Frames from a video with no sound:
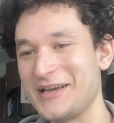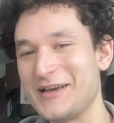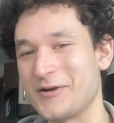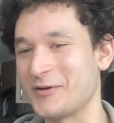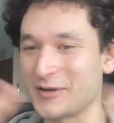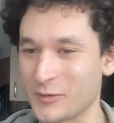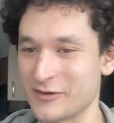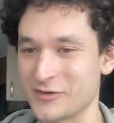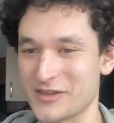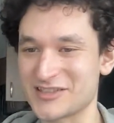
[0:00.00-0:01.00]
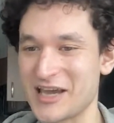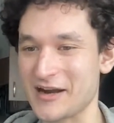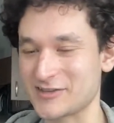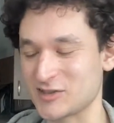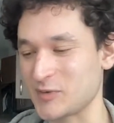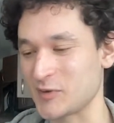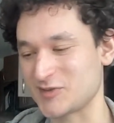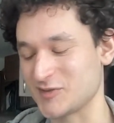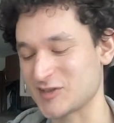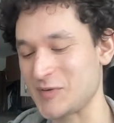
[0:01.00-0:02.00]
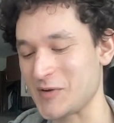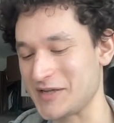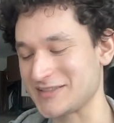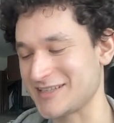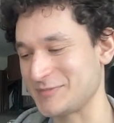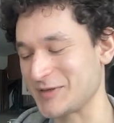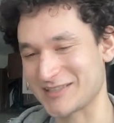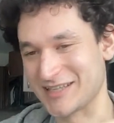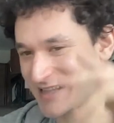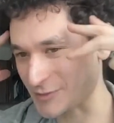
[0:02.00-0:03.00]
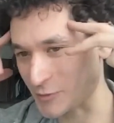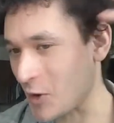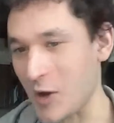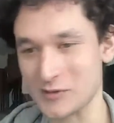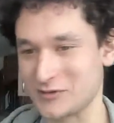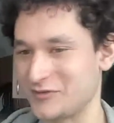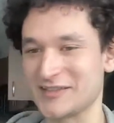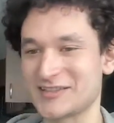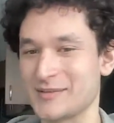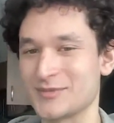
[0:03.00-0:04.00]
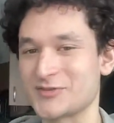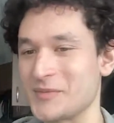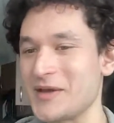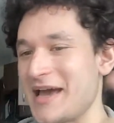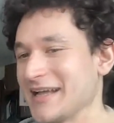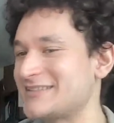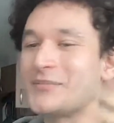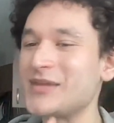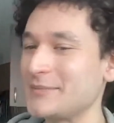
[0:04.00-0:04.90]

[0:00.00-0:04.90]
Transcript: or like whatever this character's personal experience is, because like that's where all advice comes from, and sometimes